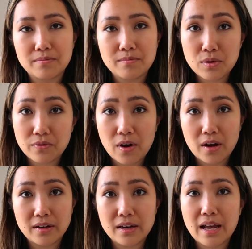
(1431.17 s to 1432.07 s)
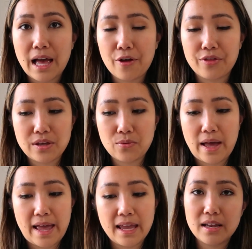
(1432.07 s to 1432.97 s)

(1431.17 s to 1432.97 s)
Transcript: move on in a healthy way.